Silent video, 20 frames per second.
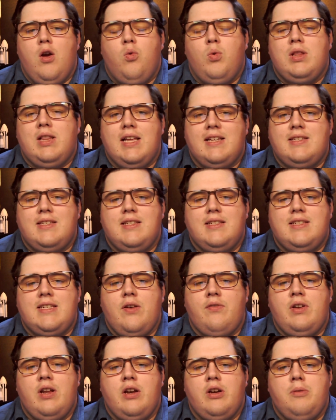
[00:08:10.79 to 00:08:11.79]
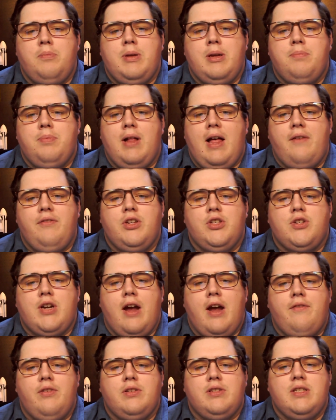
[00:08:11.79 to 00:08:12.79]
With less than seven hundred people having
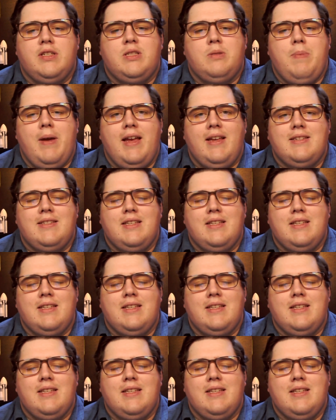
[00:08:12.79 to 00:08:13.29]
traveled to space,